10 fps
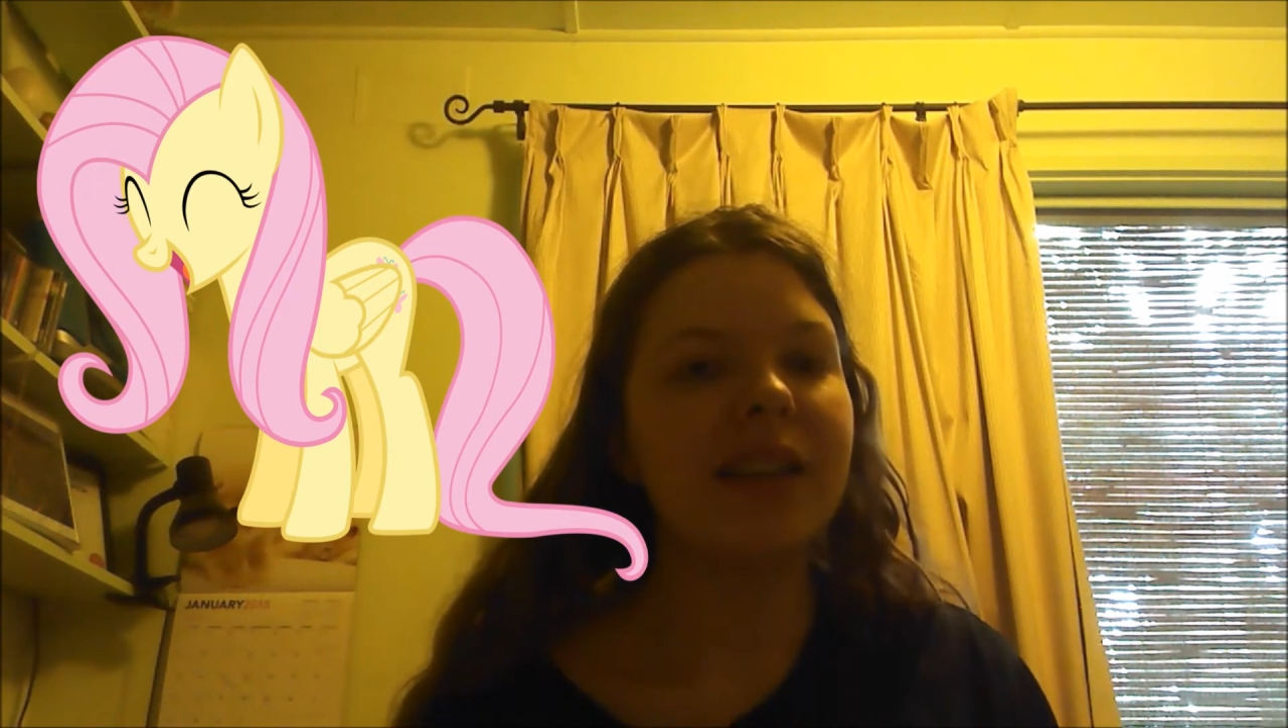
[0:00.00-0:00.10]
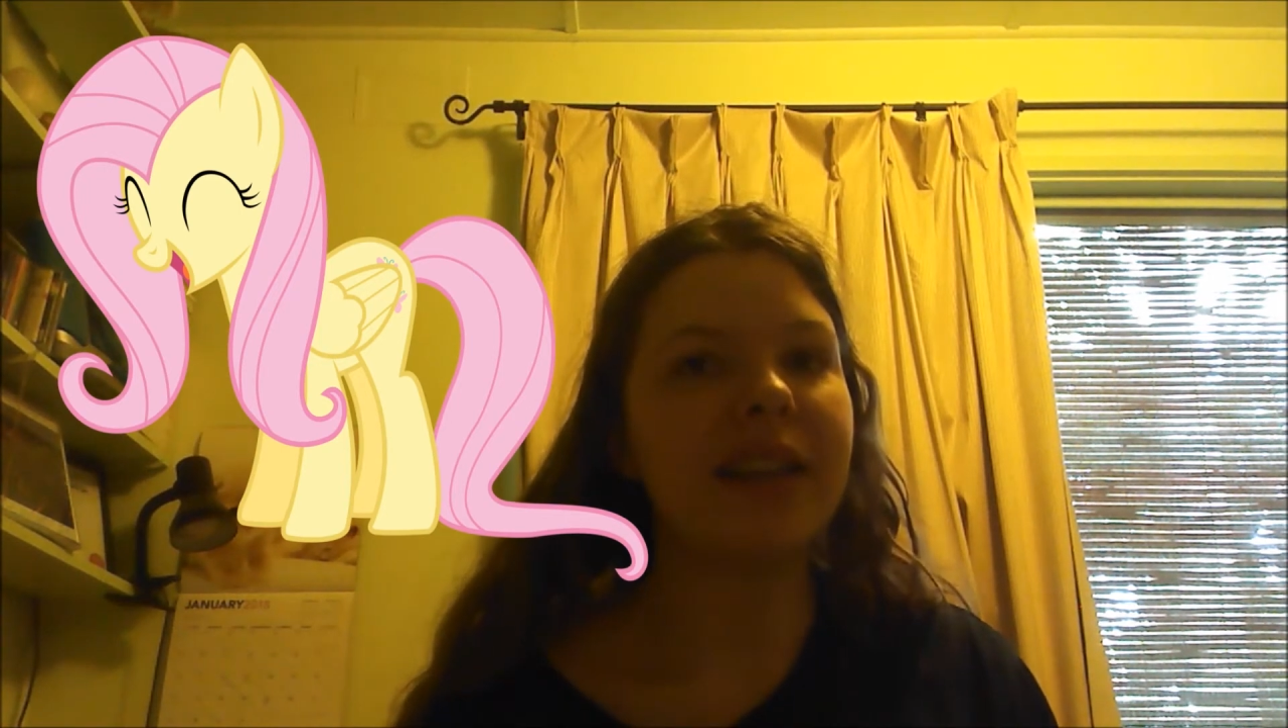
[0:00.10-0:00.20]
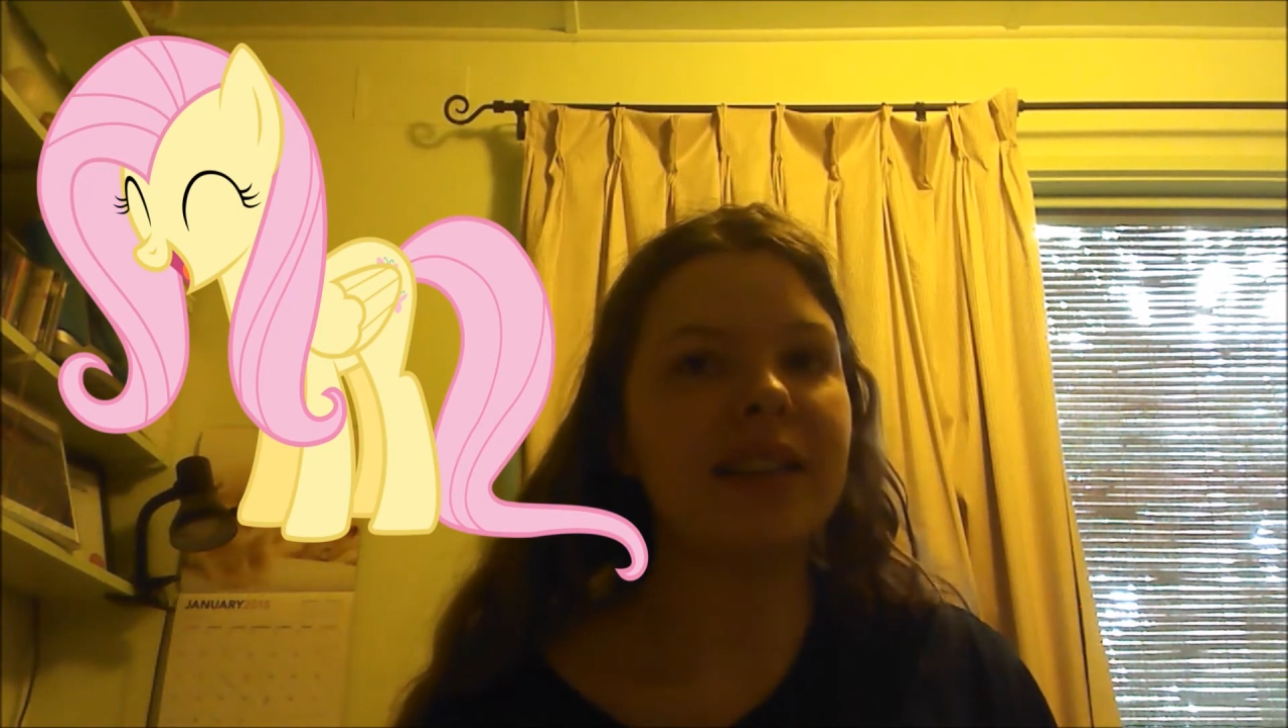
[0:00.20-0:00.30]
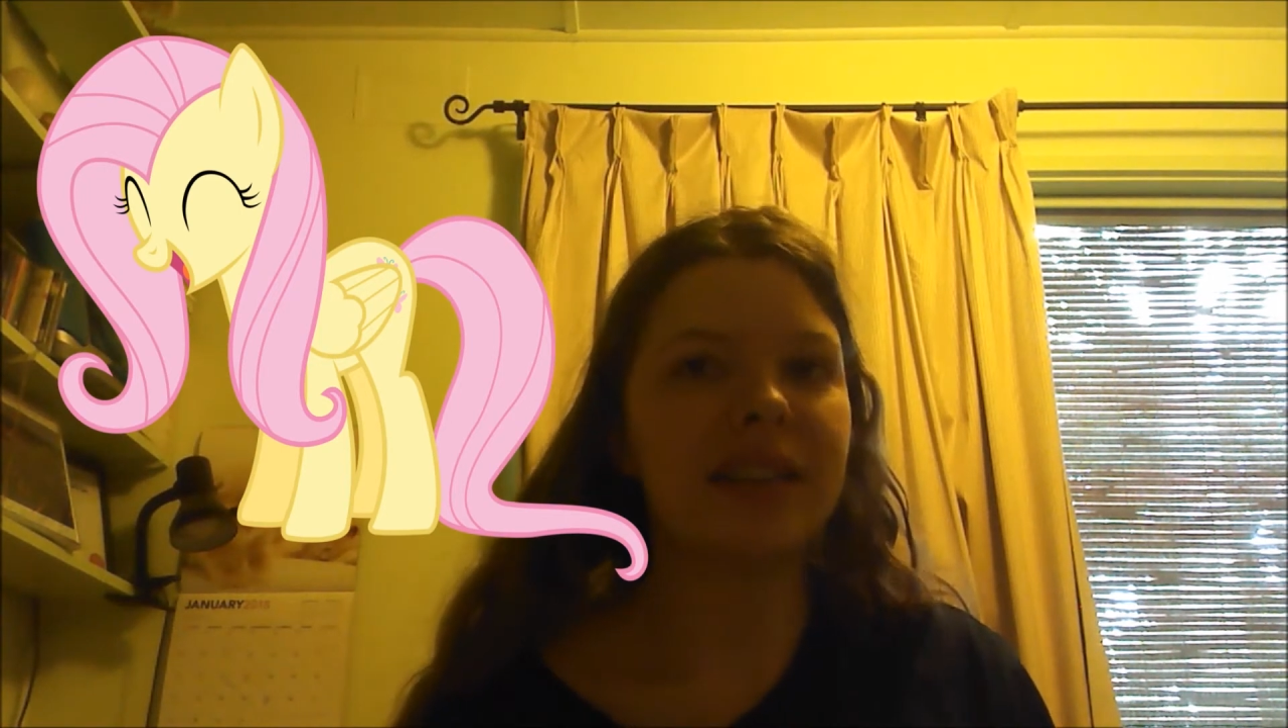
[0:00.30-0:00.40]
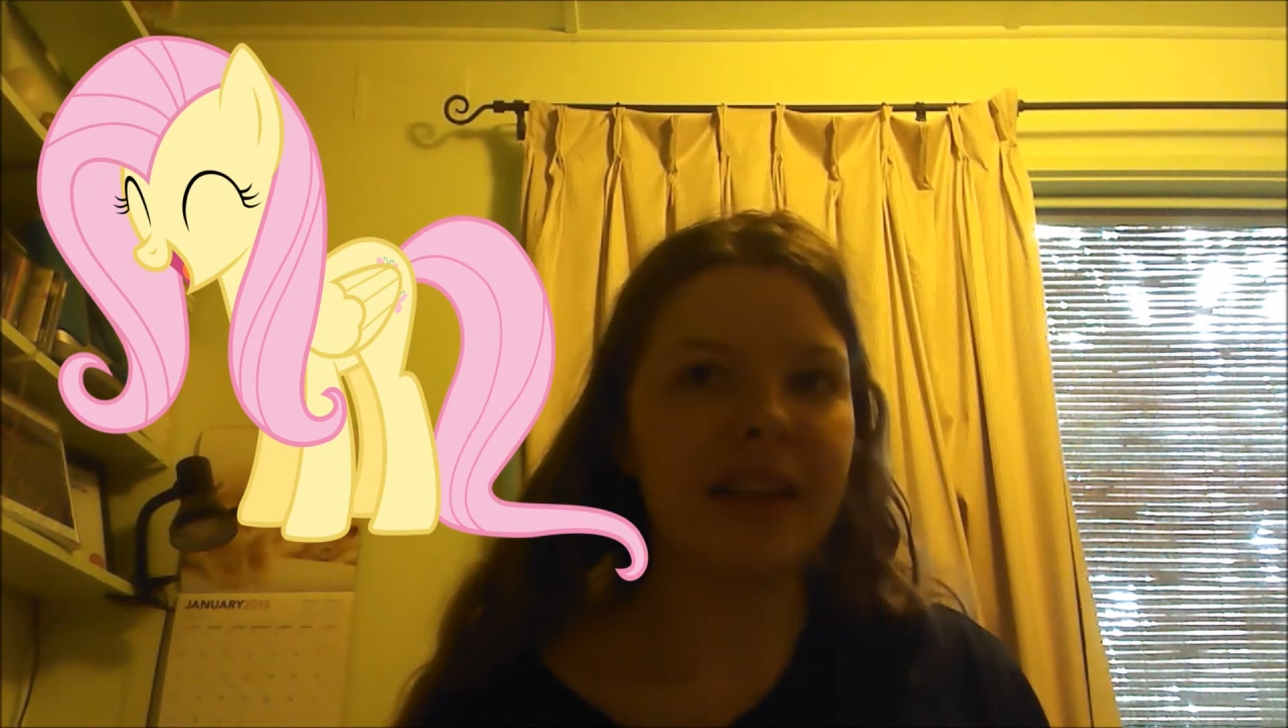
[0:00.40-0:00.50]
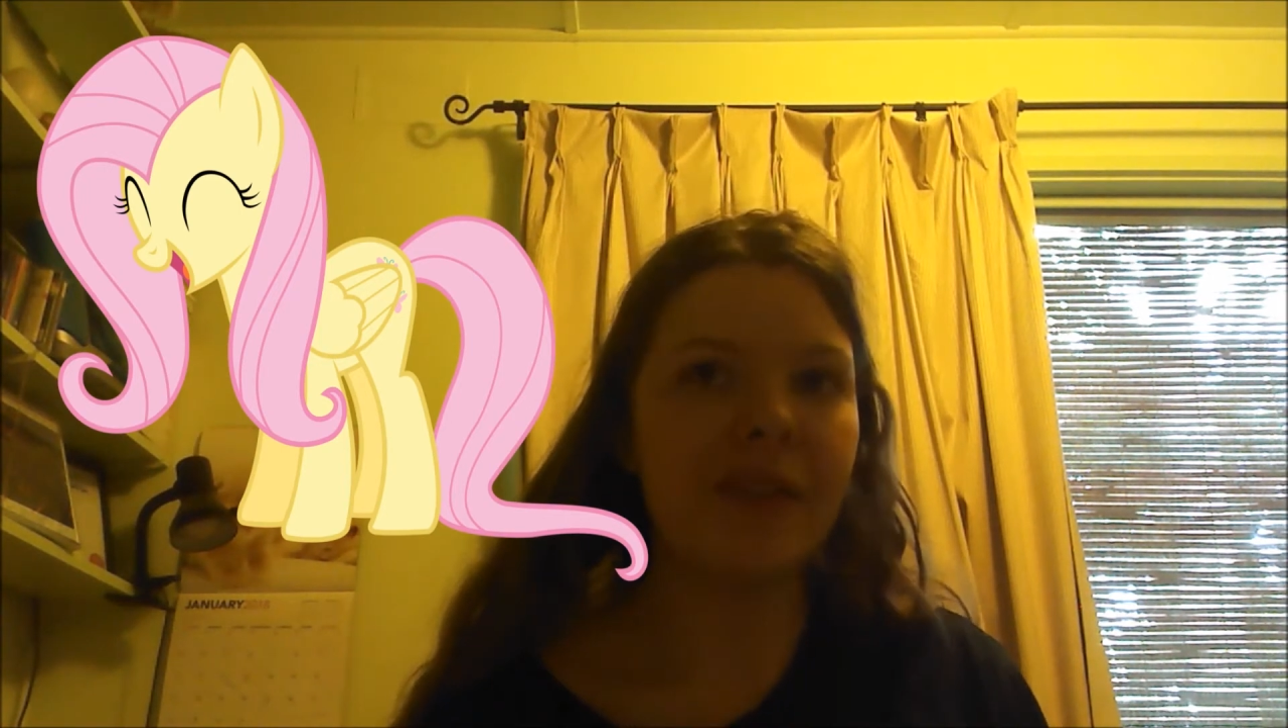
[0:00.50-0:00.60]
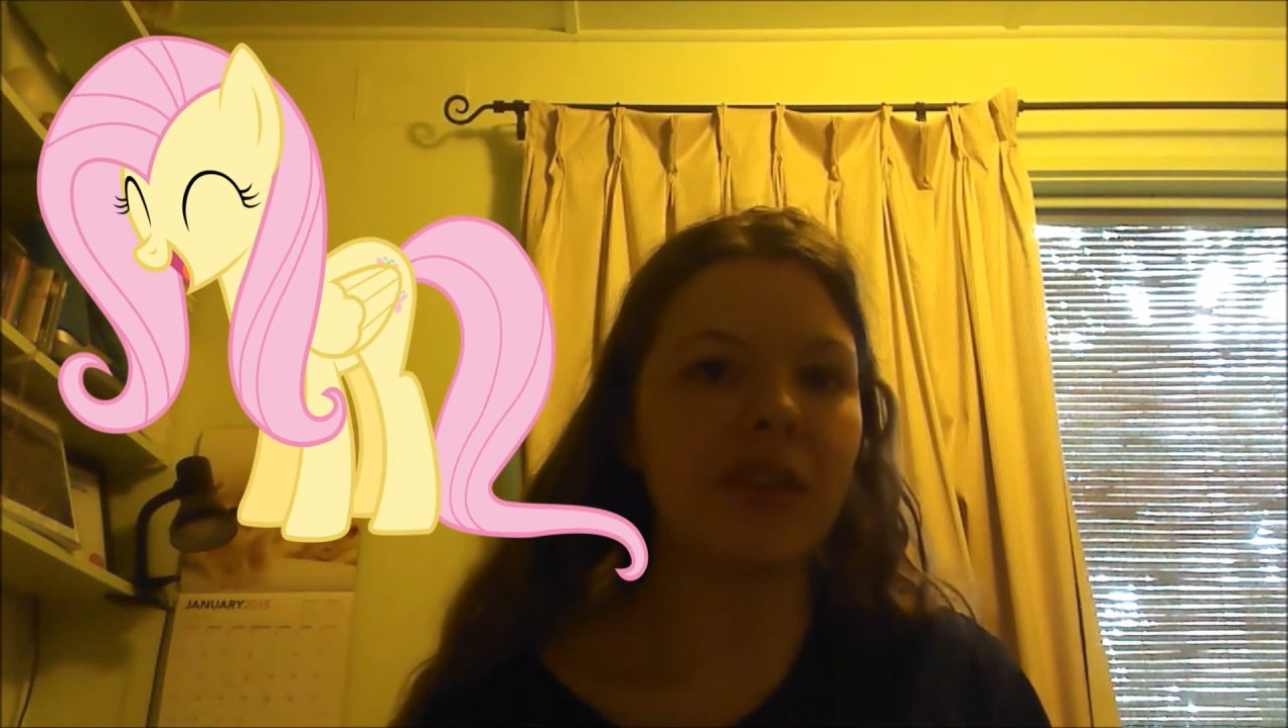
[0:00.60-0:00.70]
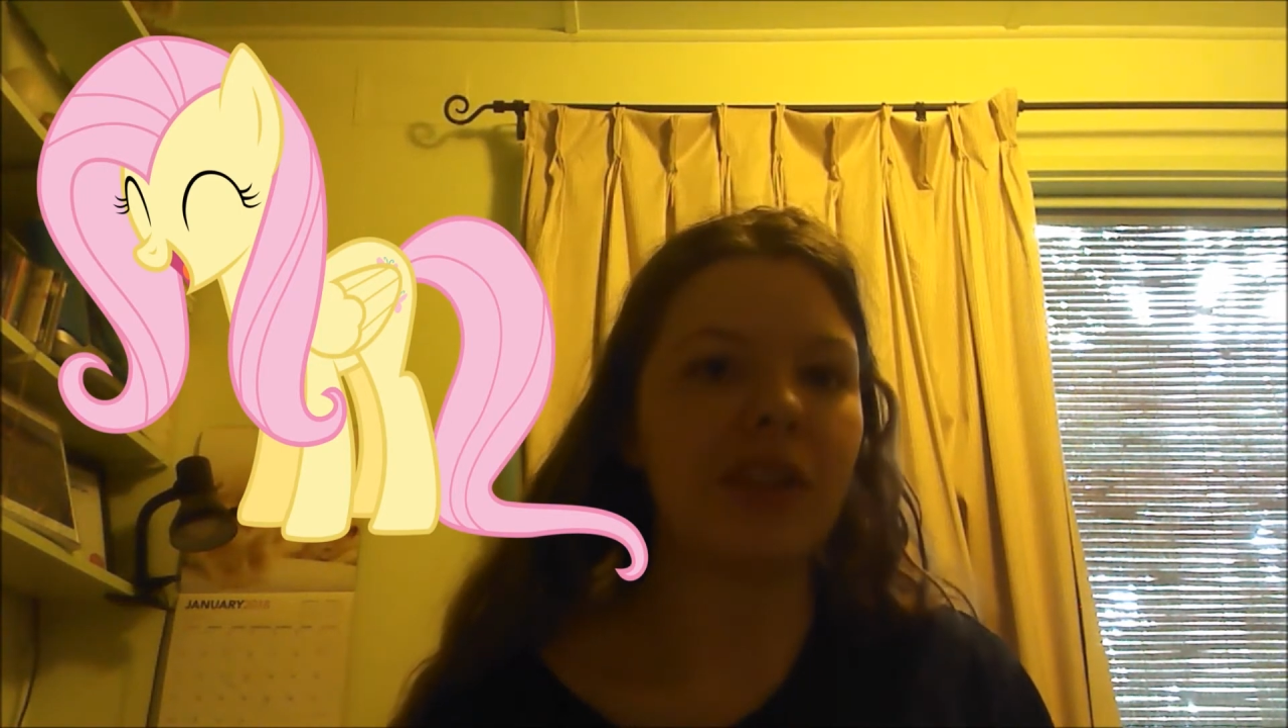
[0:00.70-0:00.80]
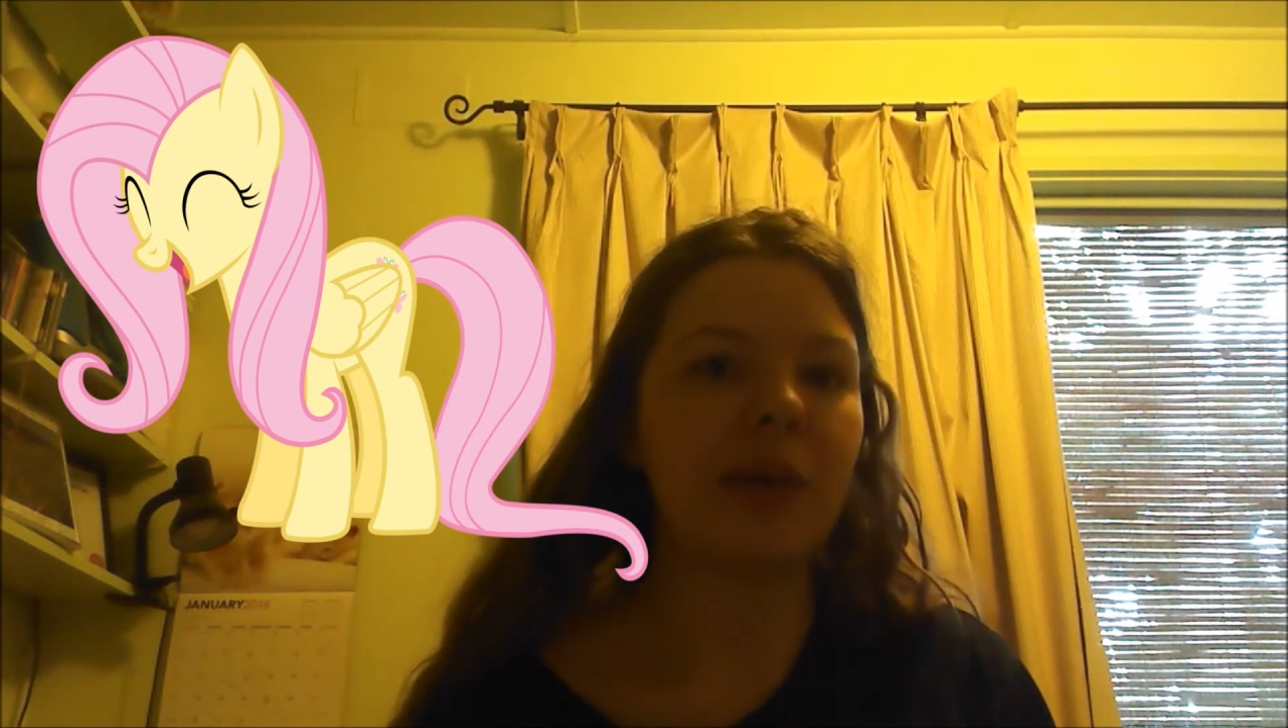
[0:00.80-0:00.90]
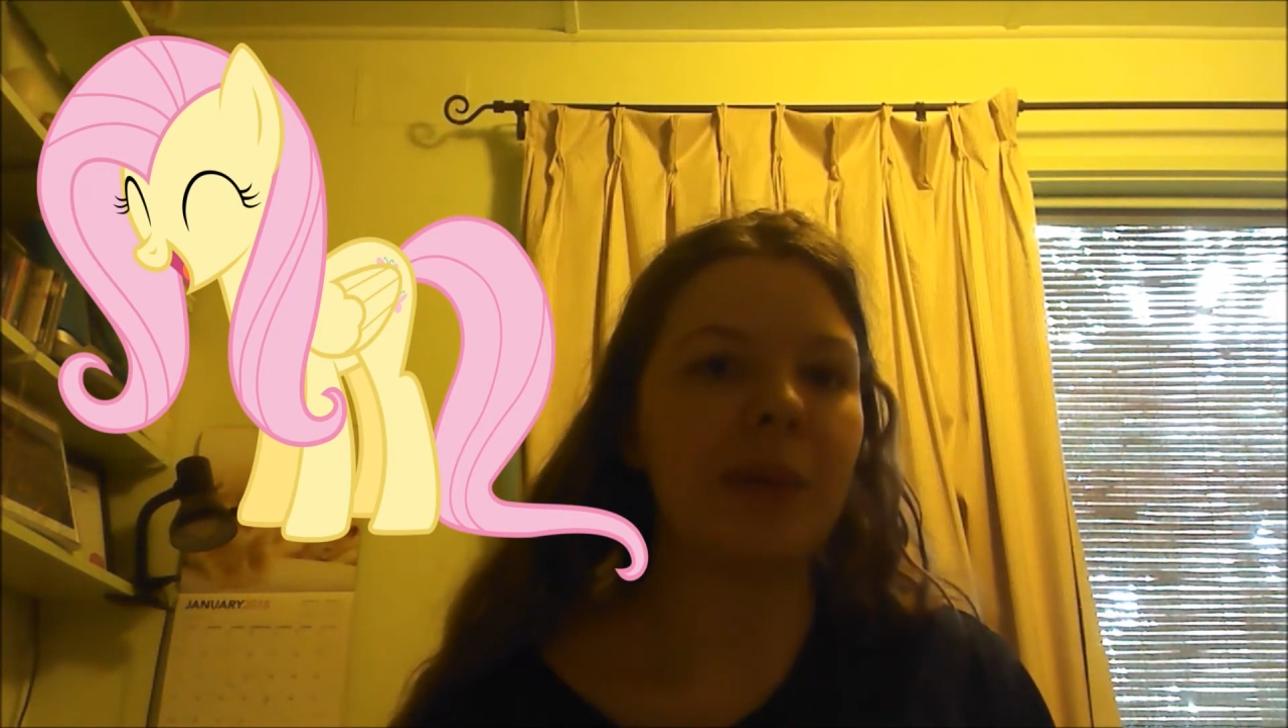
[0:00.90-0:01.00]
That's
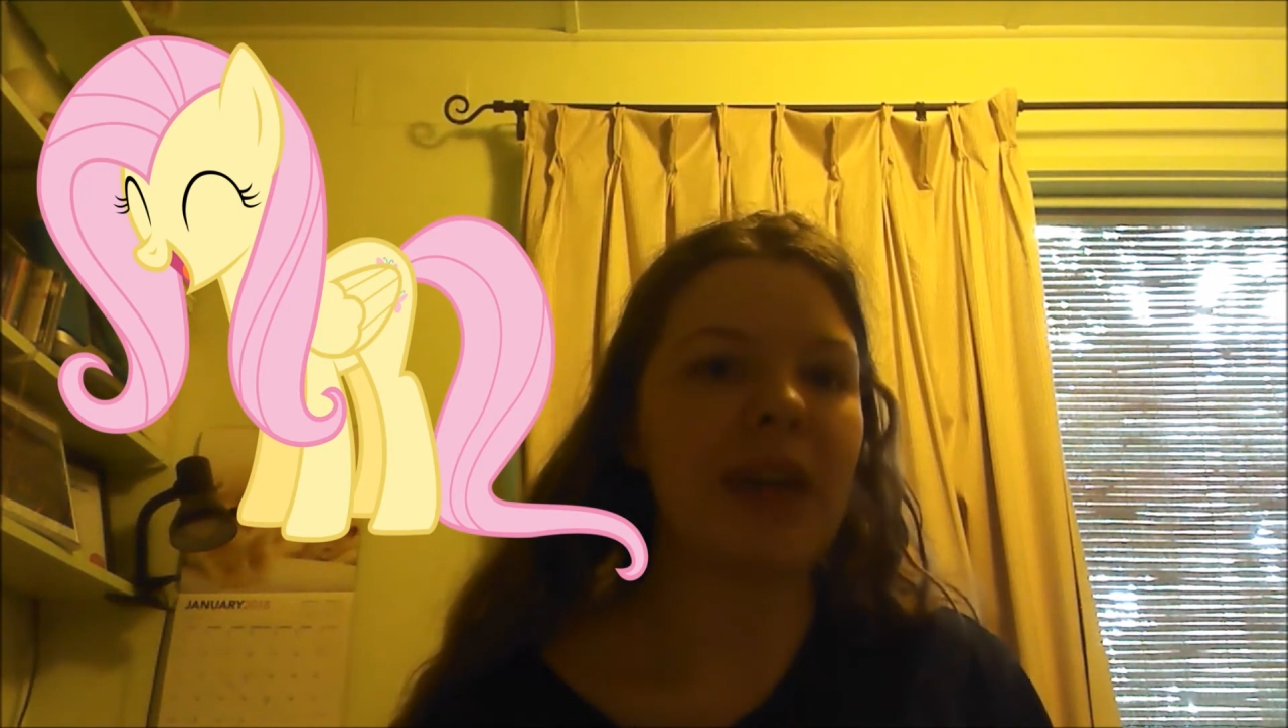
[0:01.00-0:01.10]
another thing